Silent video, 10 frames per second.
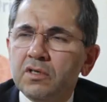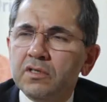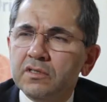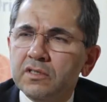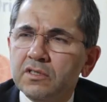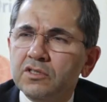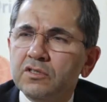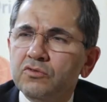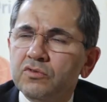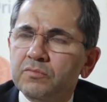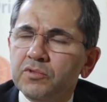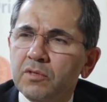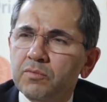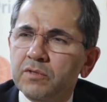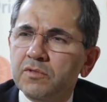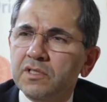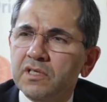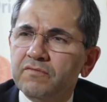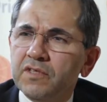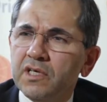our attention to the problems
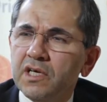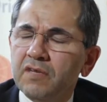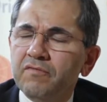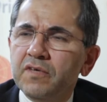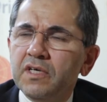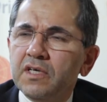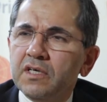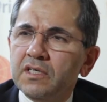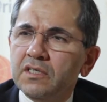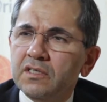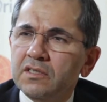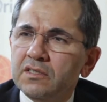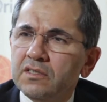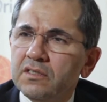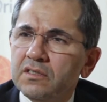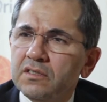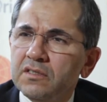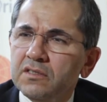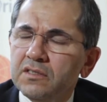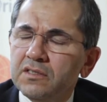that we have in, in the, in,
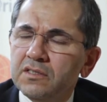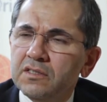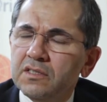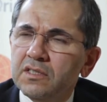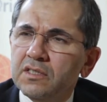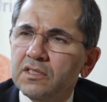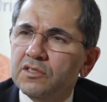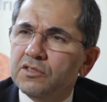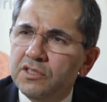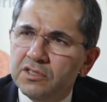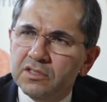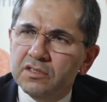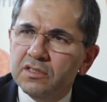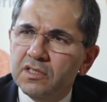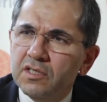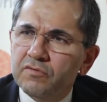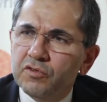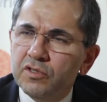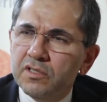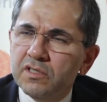in, the, in the region.
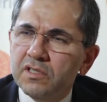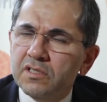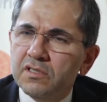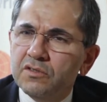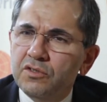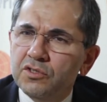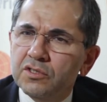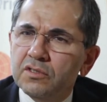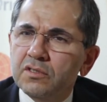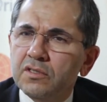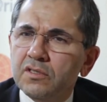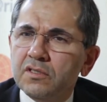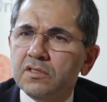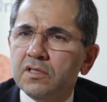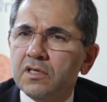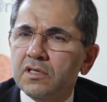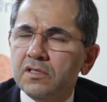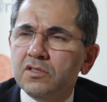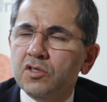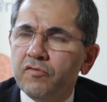For instance, the region is, uh,
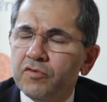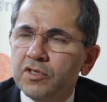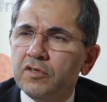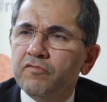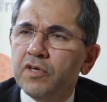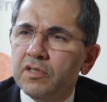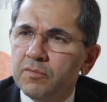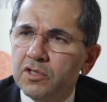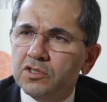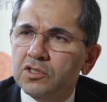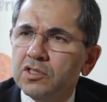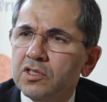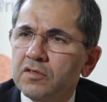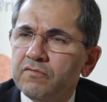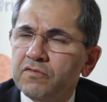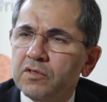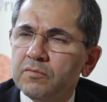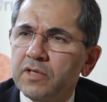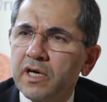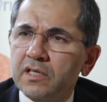is suffering very much
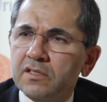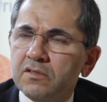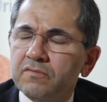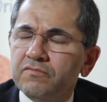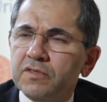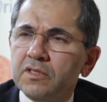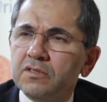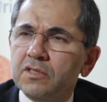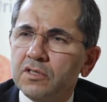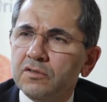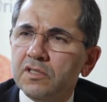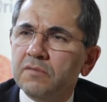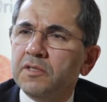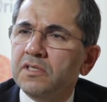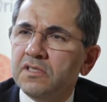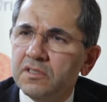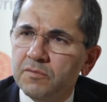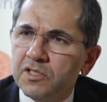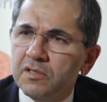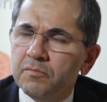from the acts of uh, terrorism and
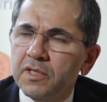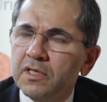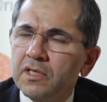extremism.